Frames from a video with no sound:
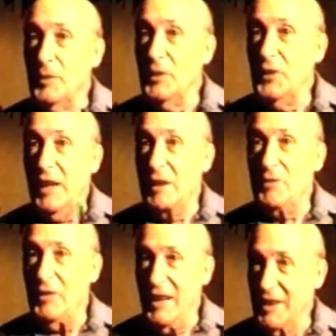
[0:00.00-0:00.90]
for setting
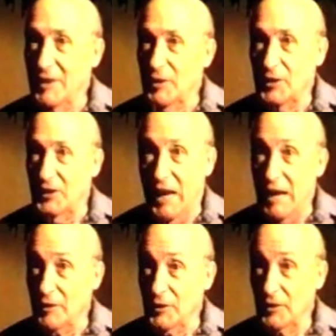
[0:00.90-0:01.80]
fire to his
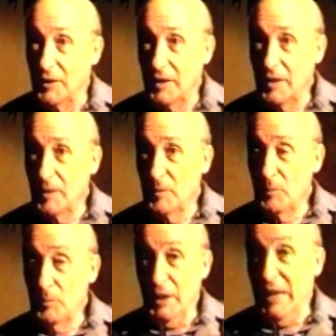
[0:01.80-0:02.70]
house,
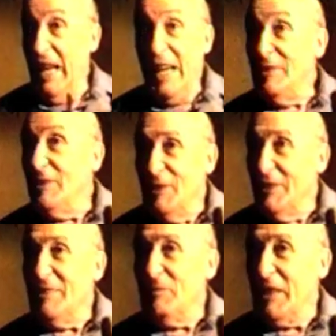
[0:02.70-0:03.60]
but he had to
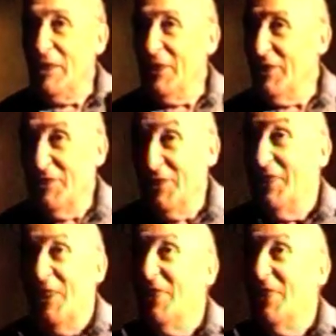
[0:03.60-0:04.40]
do it because it was the